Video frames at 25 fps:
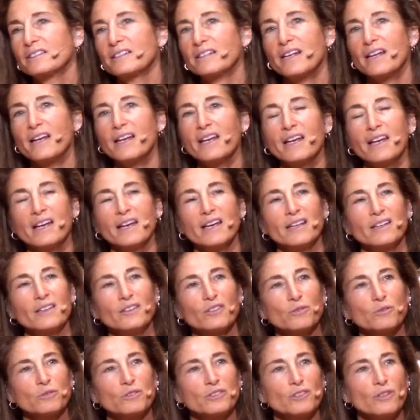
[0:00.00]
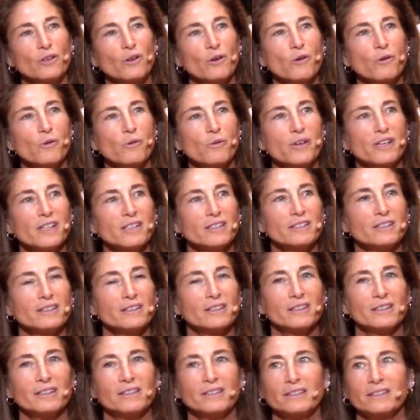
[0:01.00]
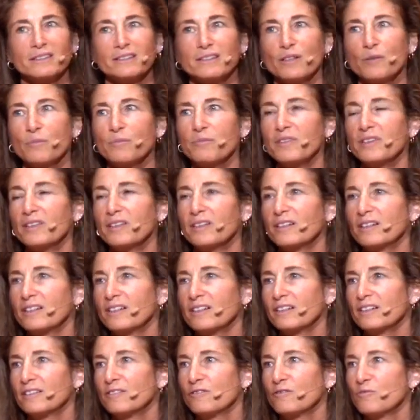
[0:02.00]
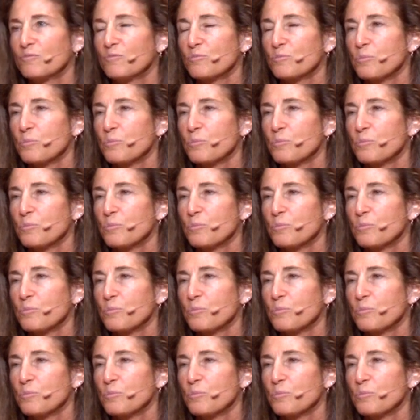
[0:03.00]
And there was always something